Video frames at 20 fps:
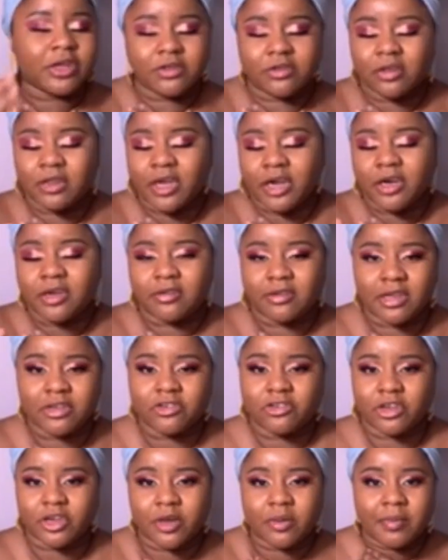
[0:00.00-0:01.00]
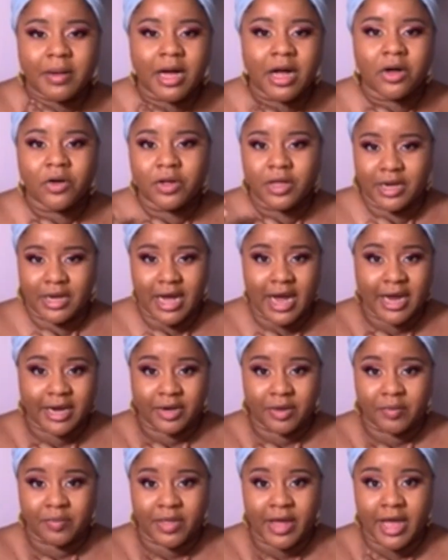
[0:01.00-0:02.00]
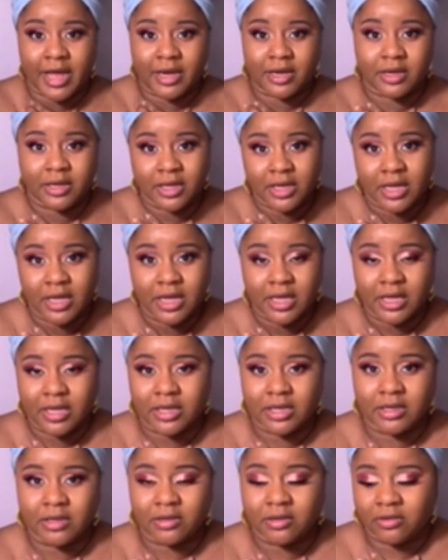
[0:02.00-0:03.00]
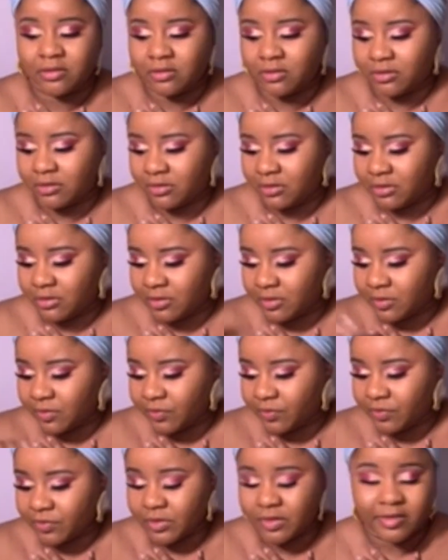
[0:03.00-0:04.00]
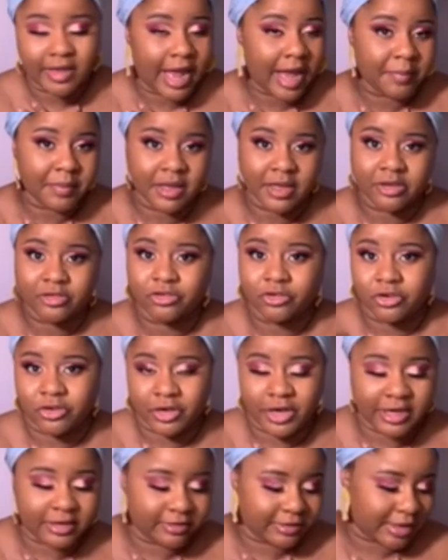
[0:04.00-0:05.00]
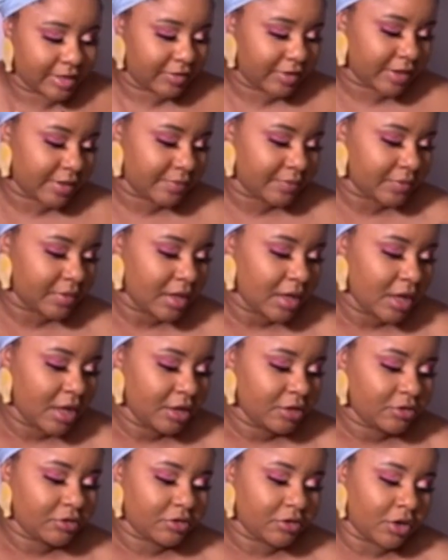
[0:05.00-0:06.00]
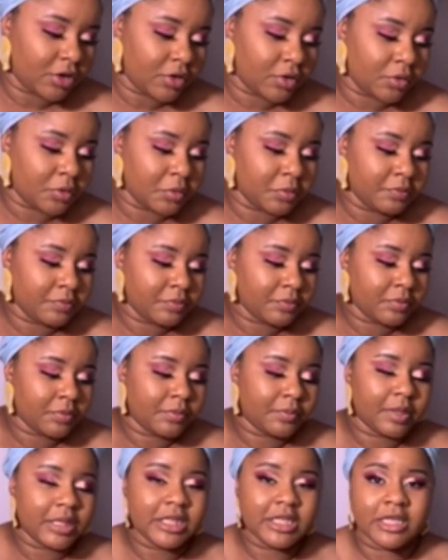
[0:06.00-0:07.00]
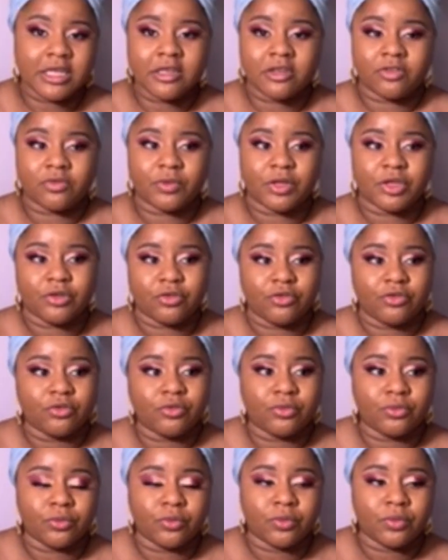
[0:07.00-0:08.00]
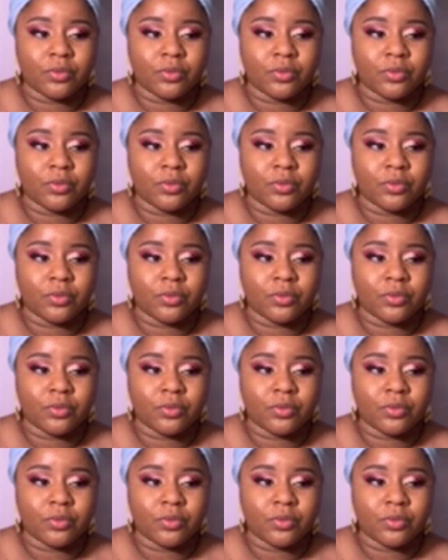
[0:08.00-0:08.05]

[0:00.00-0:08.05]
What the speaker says: to their attention about an item that is damaged or etc. So please, when you do